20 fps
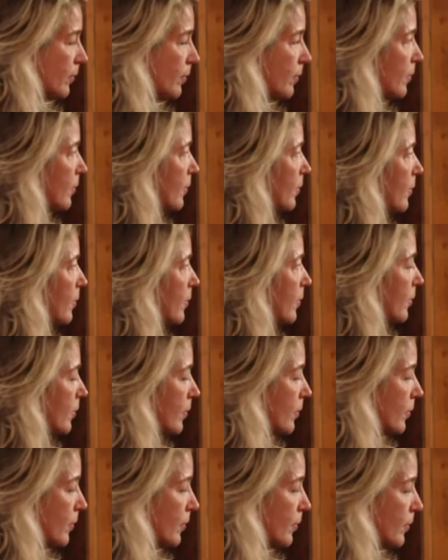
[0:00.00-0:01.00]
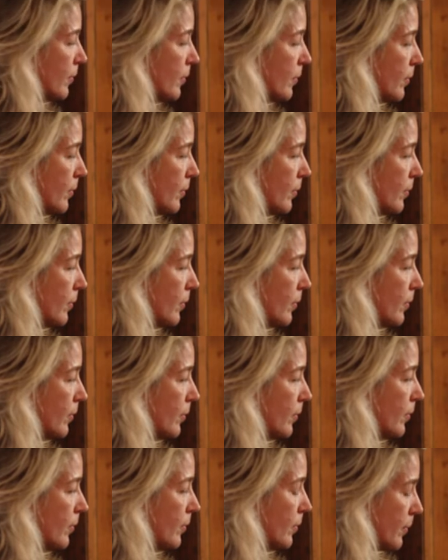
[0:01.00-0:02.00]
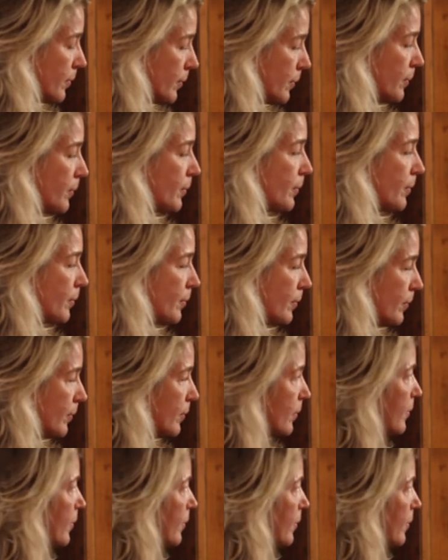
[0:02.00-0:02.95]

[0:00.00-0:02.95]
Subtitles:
No words are spoken by the person on screen.